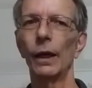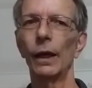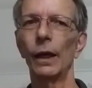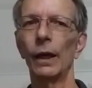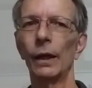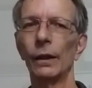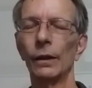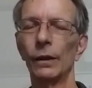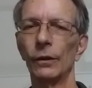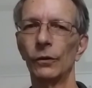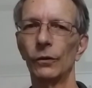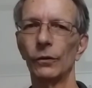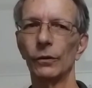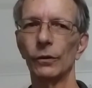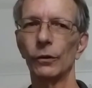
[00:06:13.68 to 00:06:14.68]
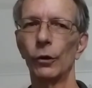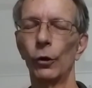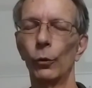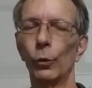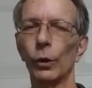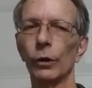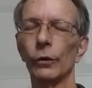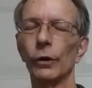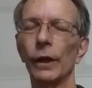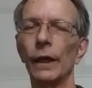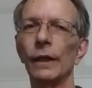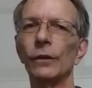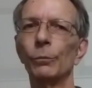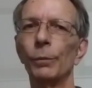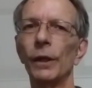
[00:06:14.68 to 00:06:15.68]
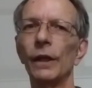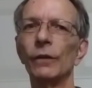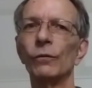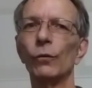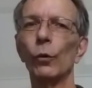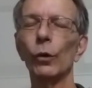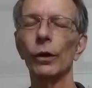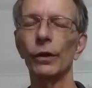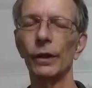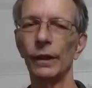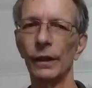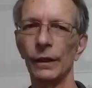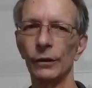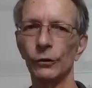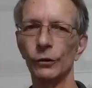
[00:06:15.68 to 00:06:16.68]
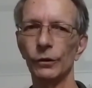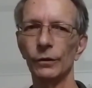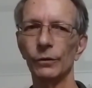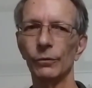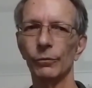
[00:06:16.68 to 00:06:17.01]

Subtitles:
and this coworker had to pay for the engine